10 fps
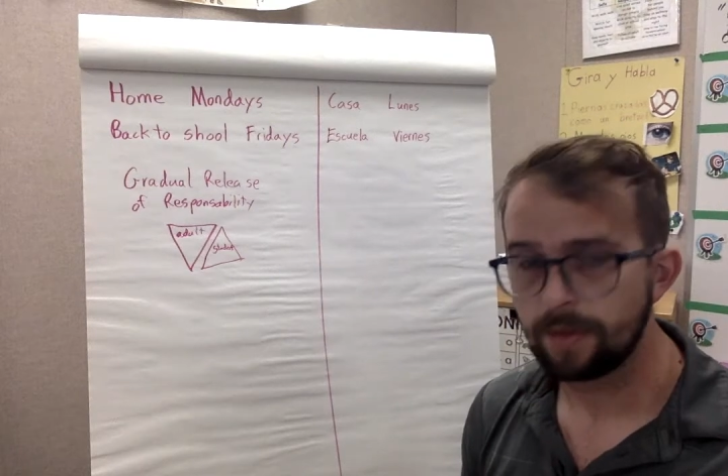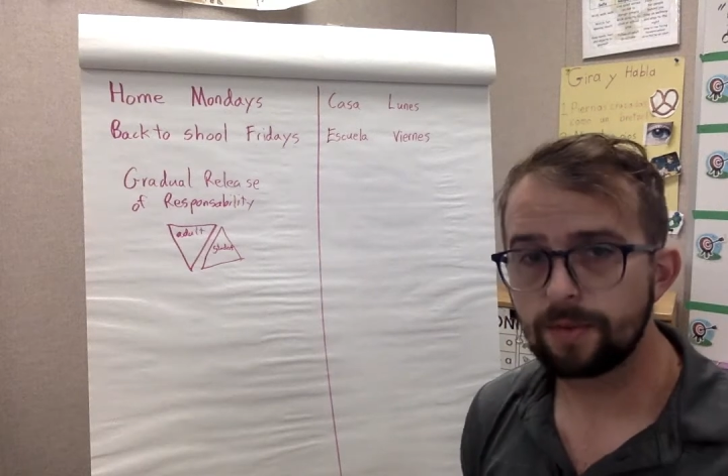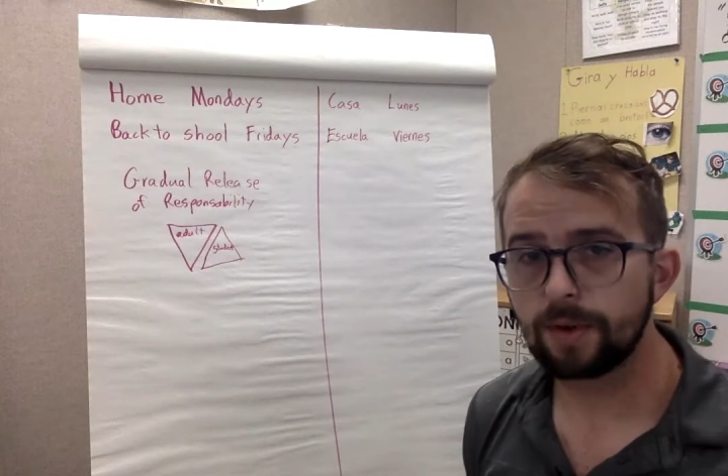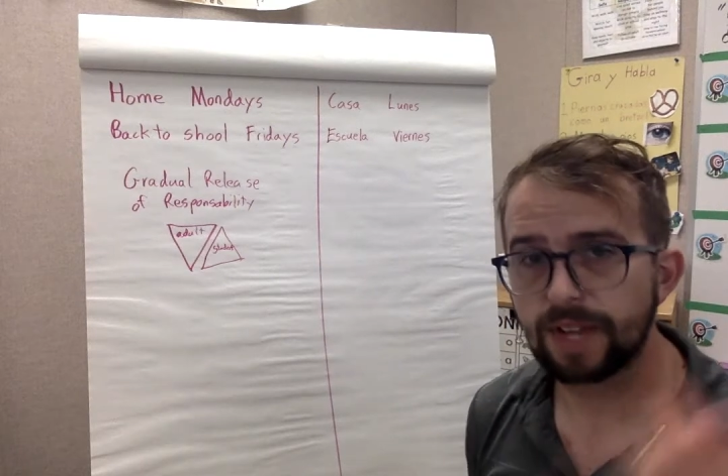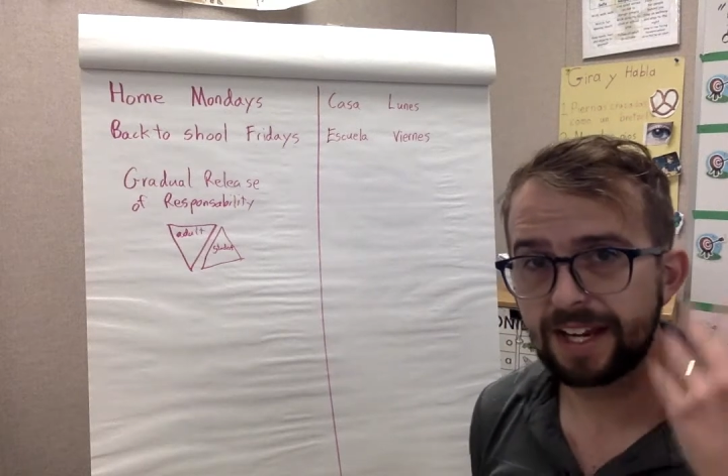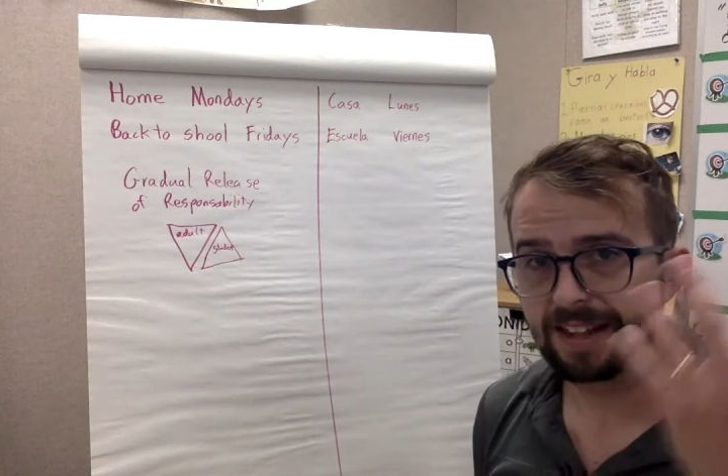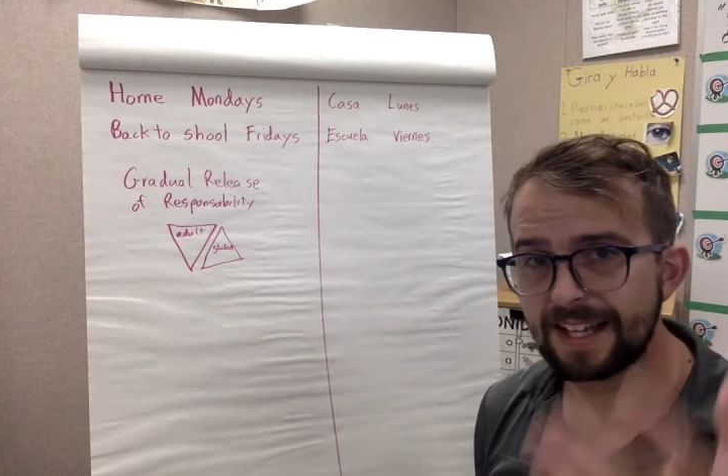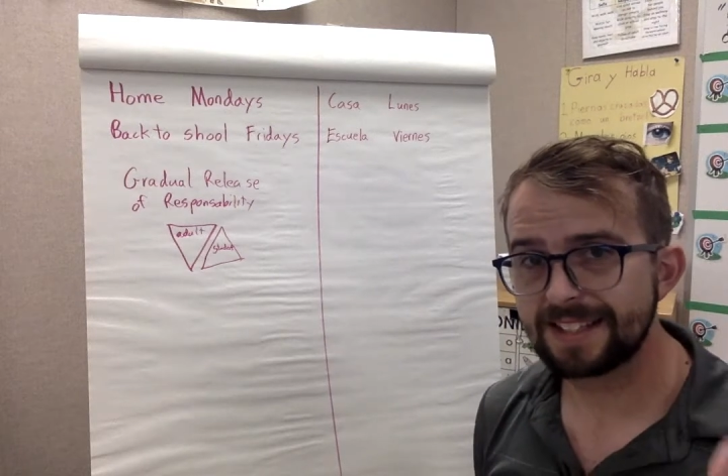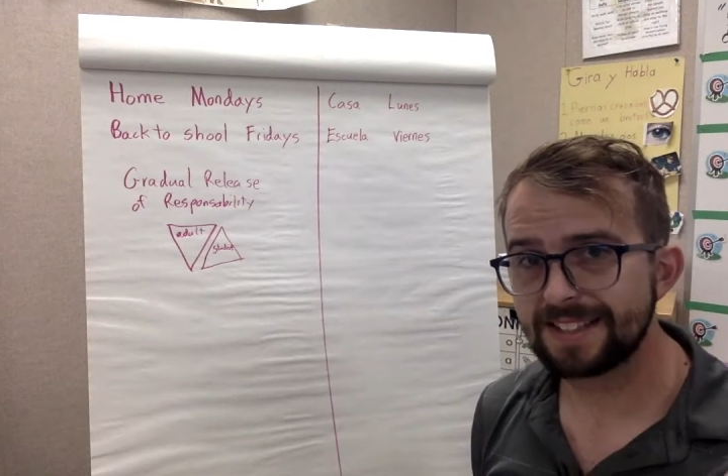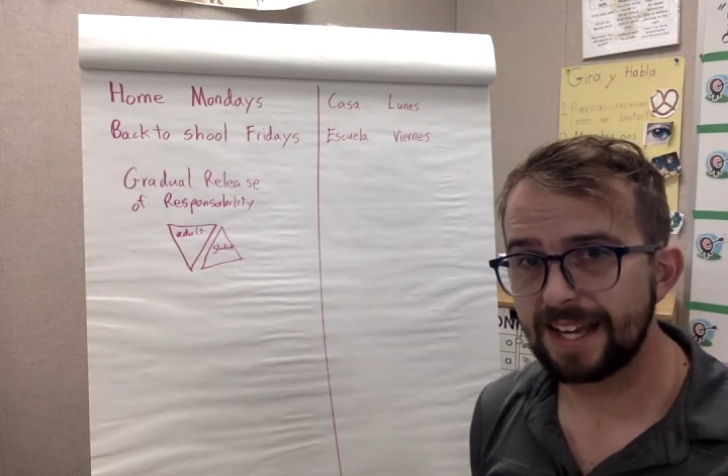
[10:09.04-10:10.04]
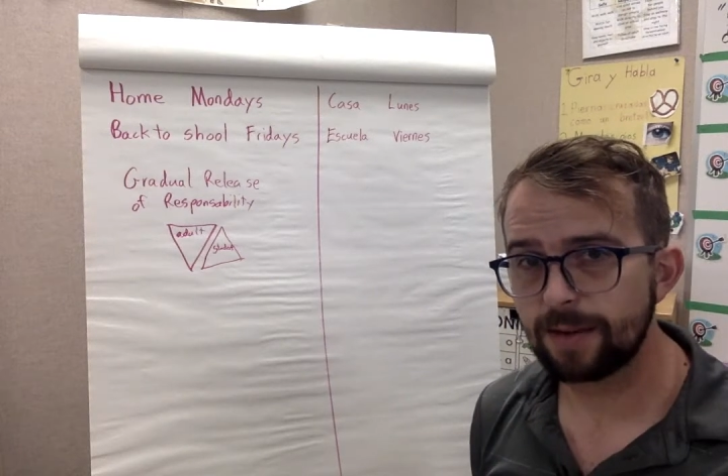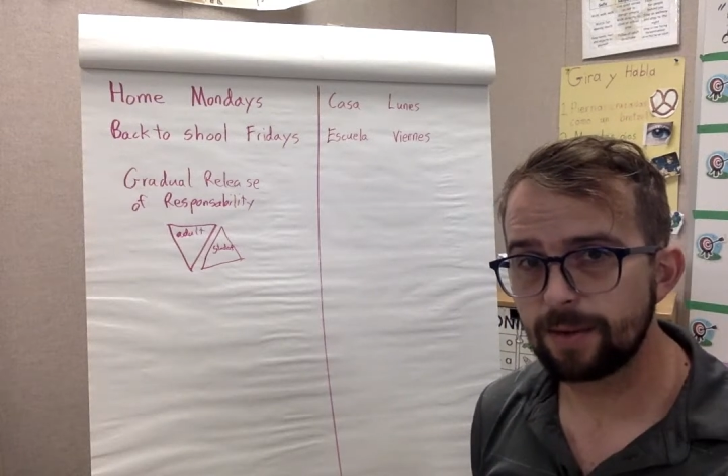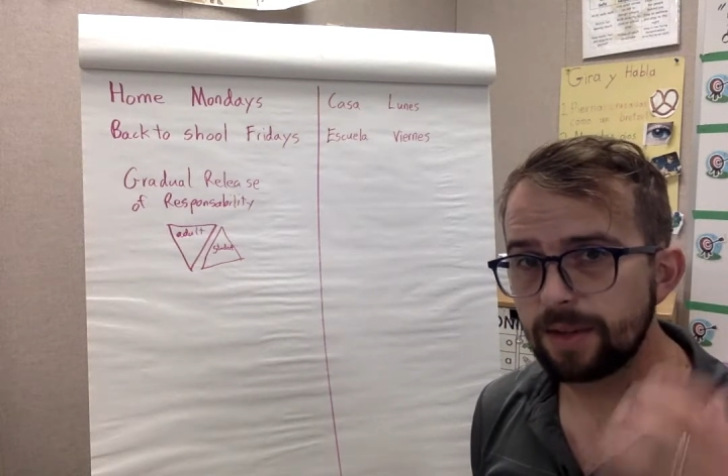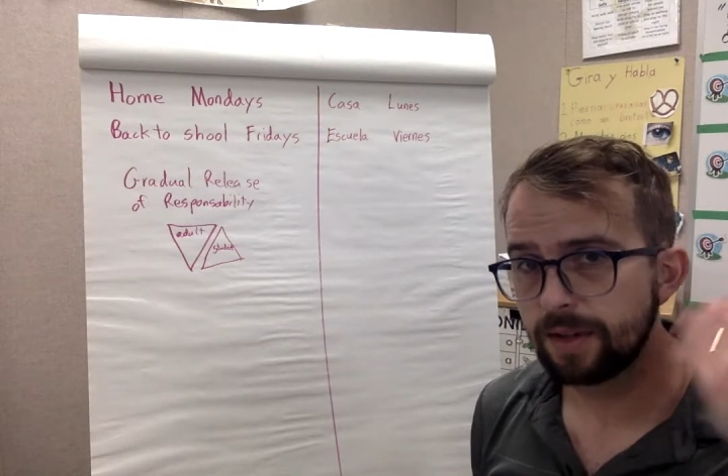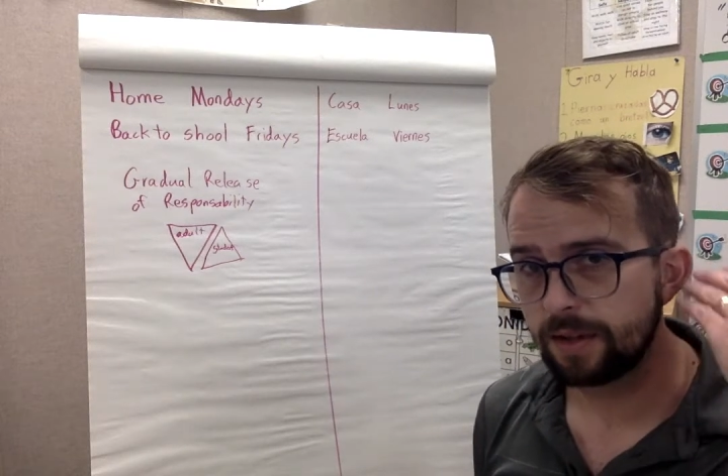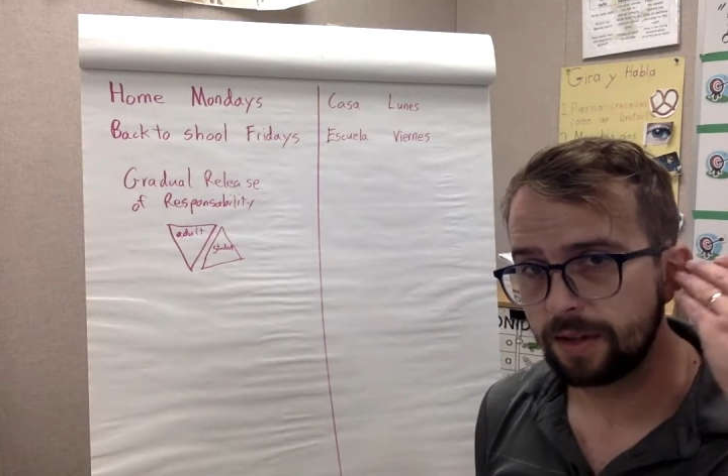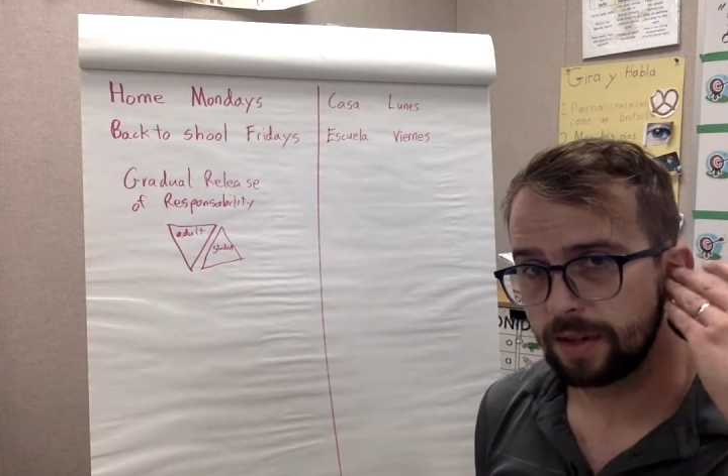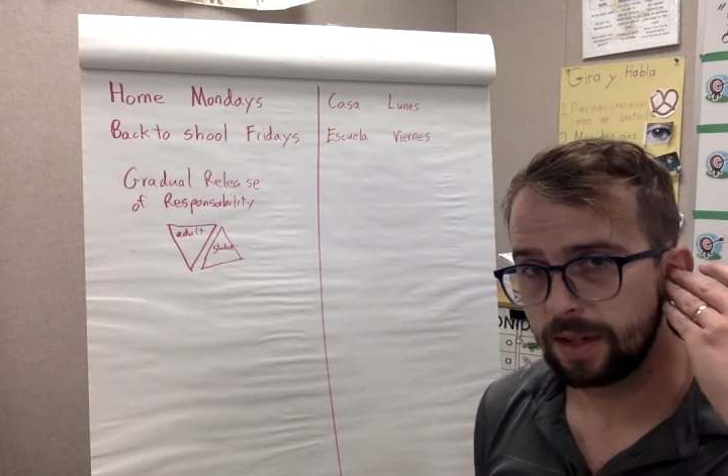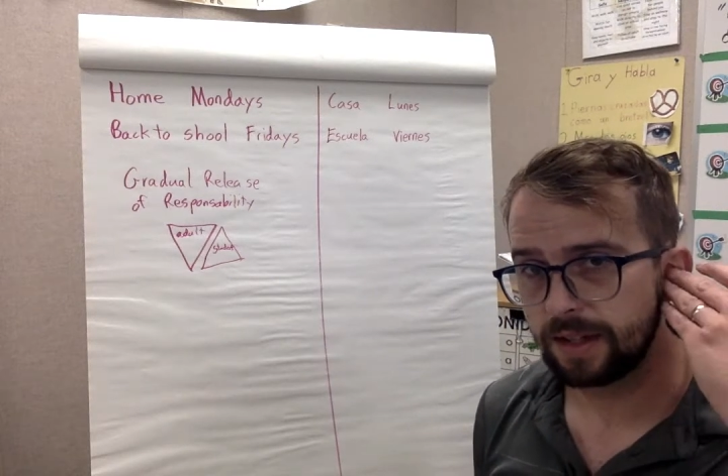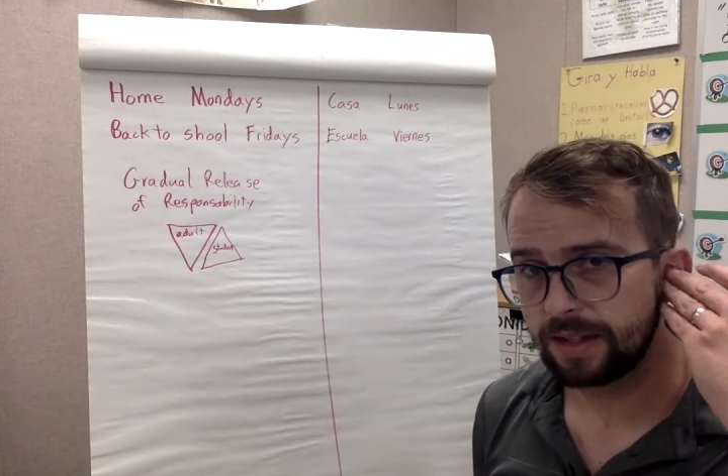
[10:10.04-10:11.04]
for getting that sound
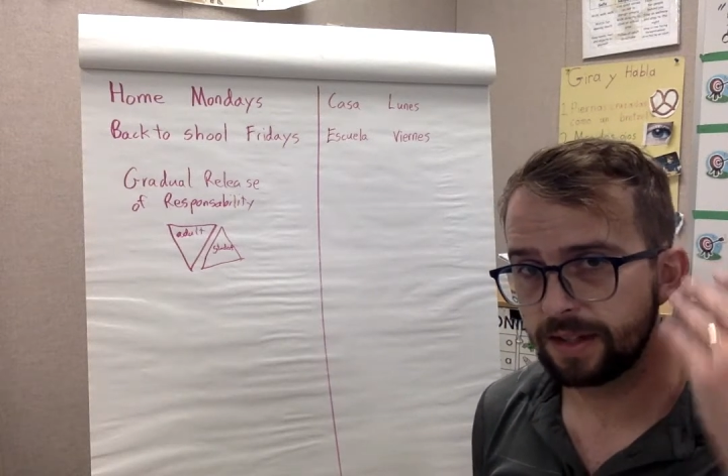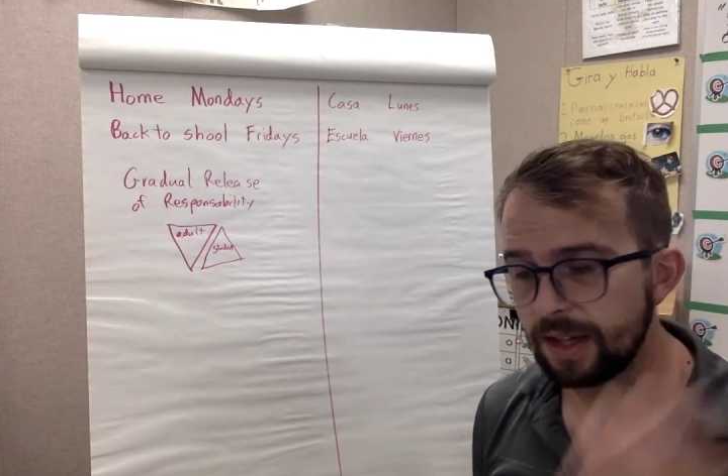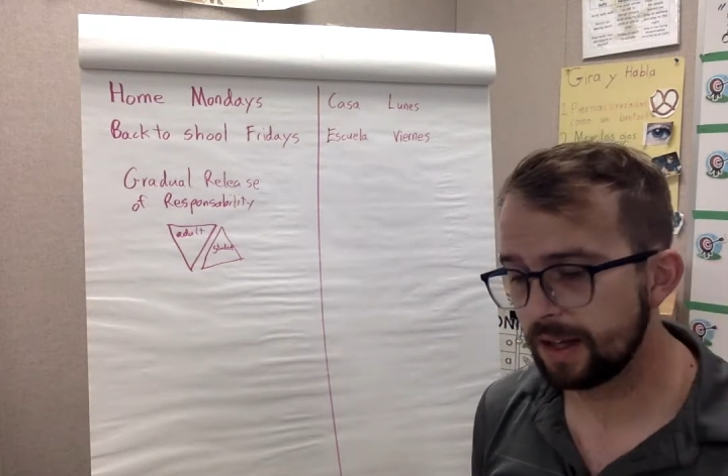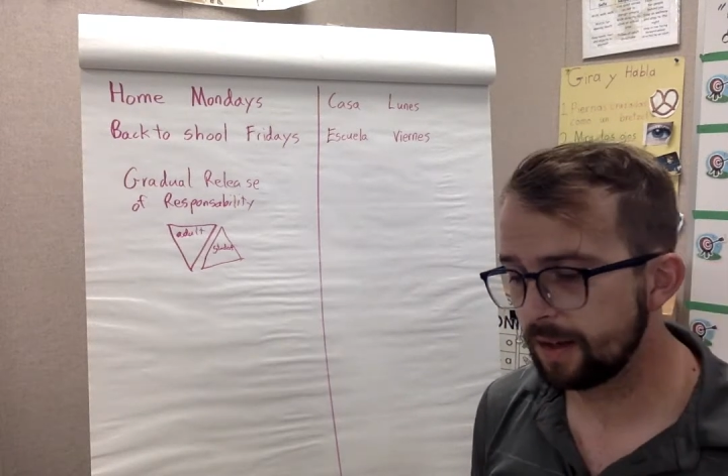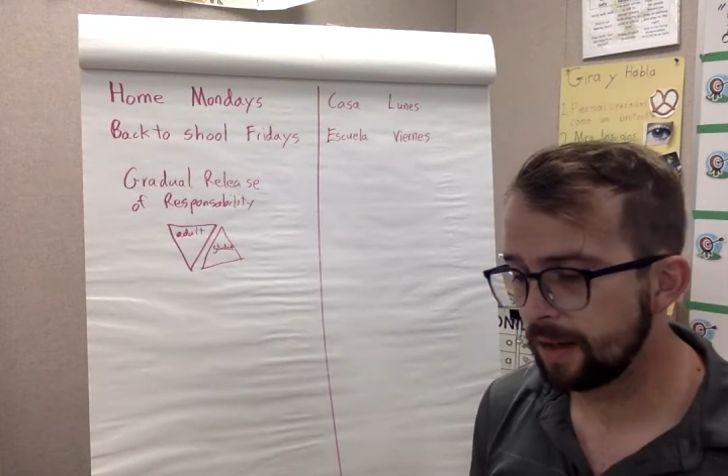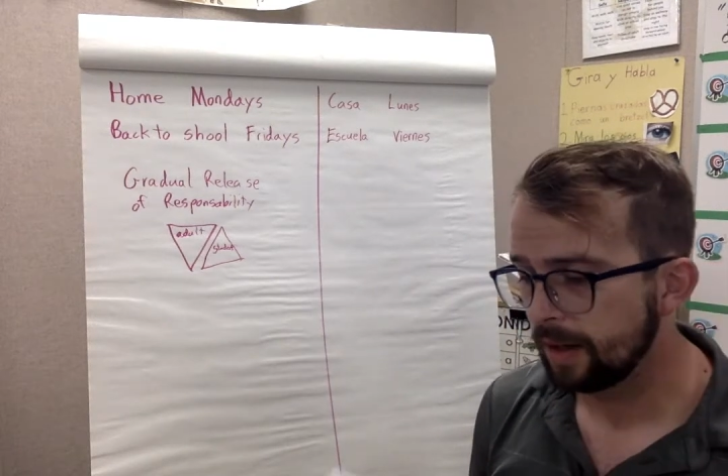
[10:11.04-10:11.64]
into the head.